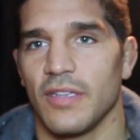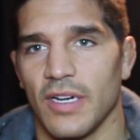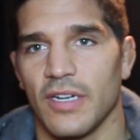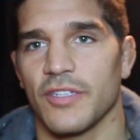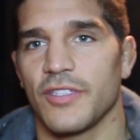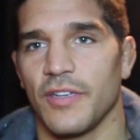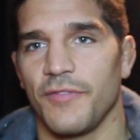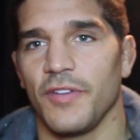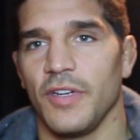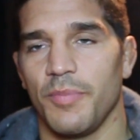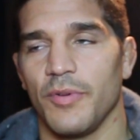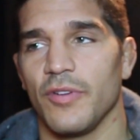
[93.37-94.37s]
Yeah,
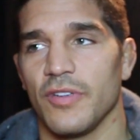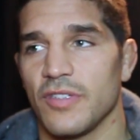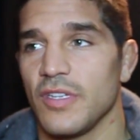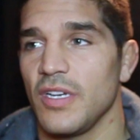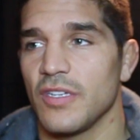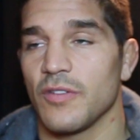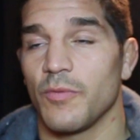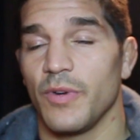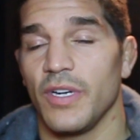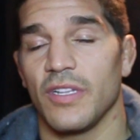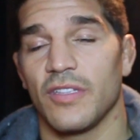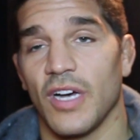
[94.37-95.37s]
Filippo is is a
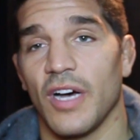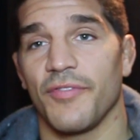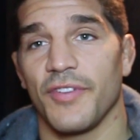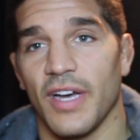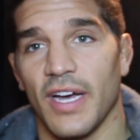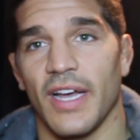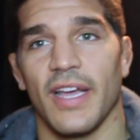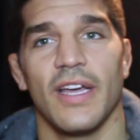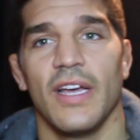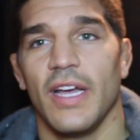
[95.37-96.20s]
really tough guy.